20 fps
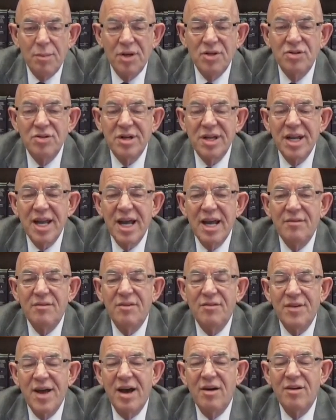but you can
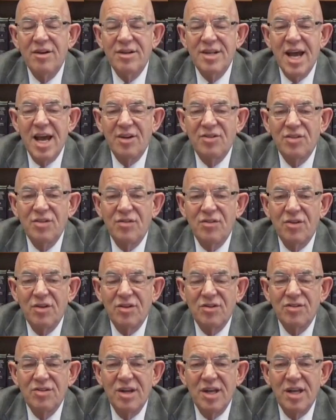have a valid tax-deferred
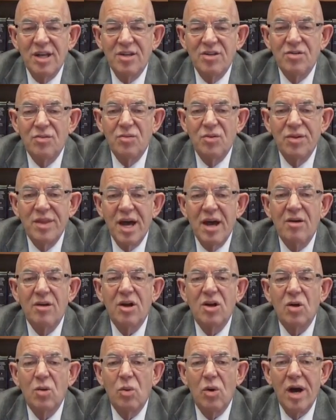exchange
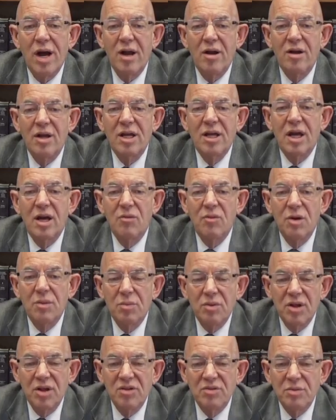without acquiring a
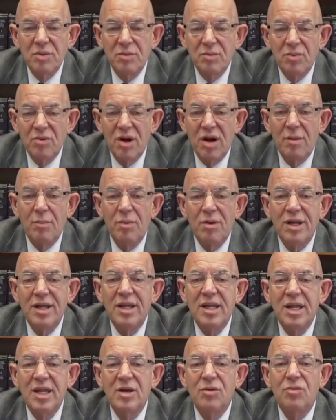replacement
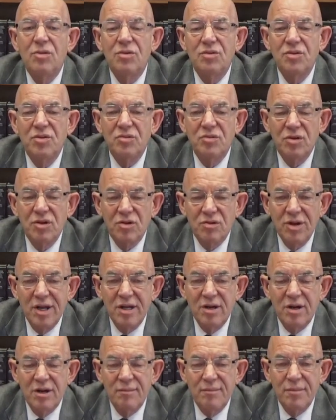property equal to or
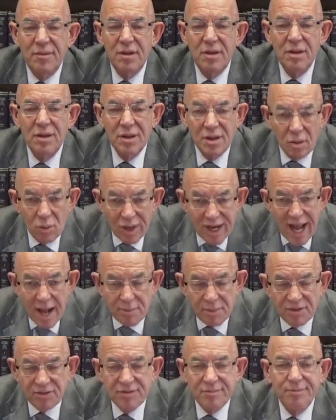greater. What
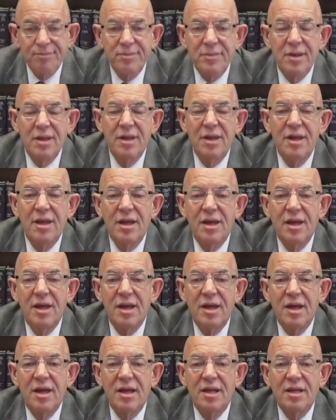happens?
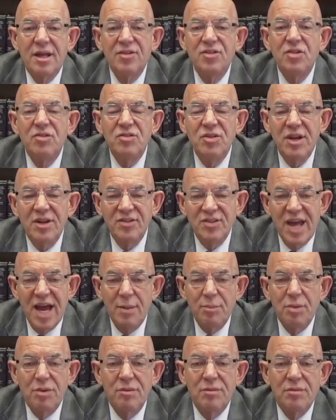Let's use an
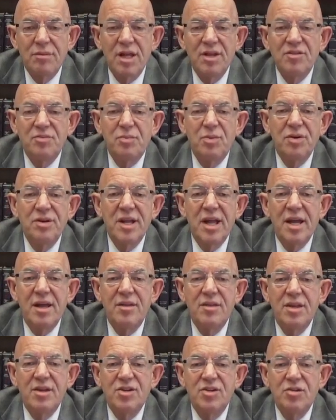example. Let's
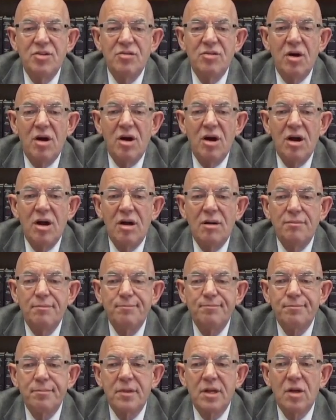pretend that you are
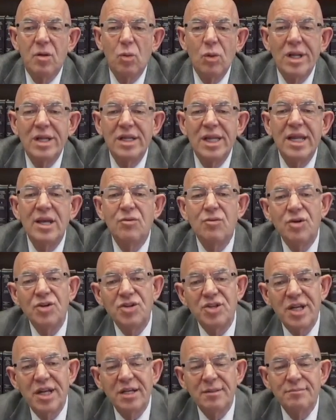
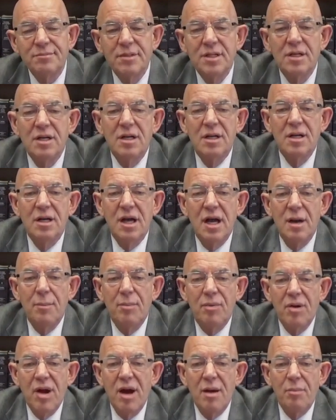relinquishing
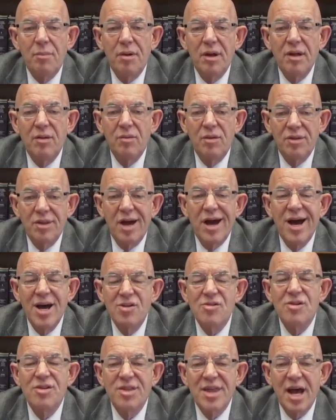a property with
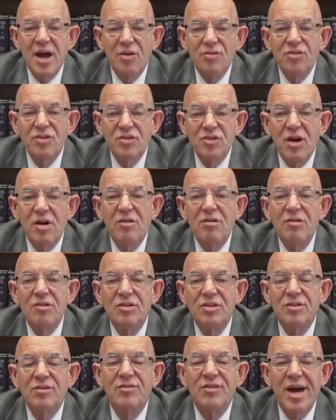
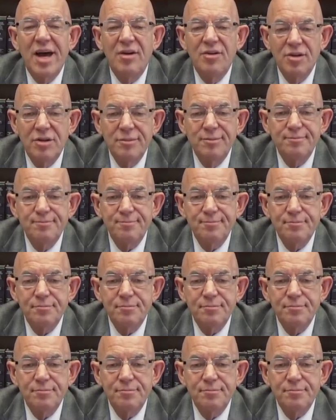$100,000 of value.